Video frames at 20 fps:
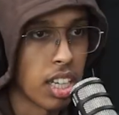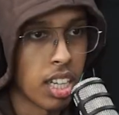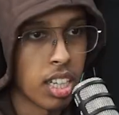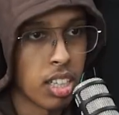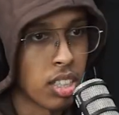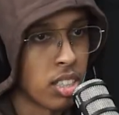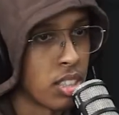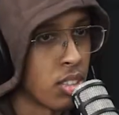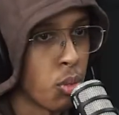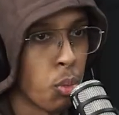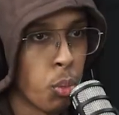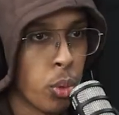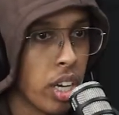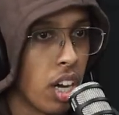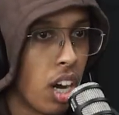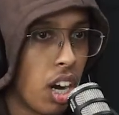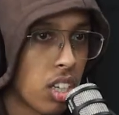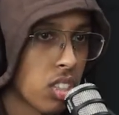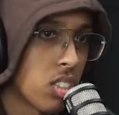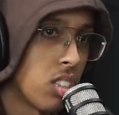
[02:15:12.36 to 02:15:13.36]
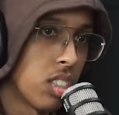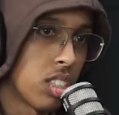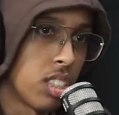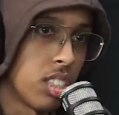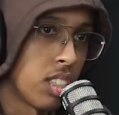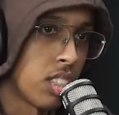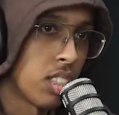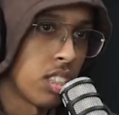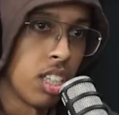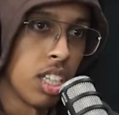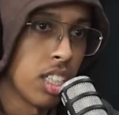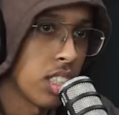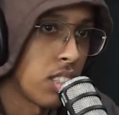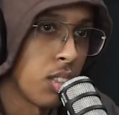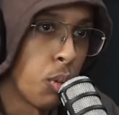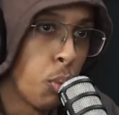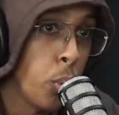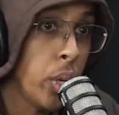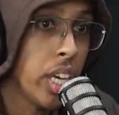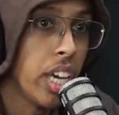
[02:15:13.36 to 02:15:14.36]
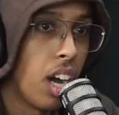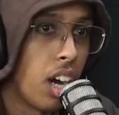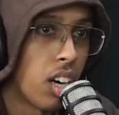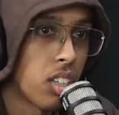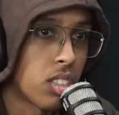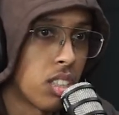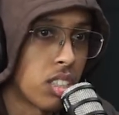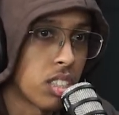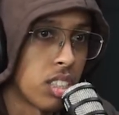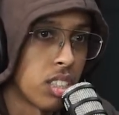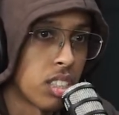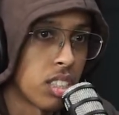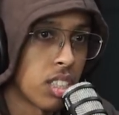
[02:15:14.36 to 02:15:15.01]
and we are content. We are content.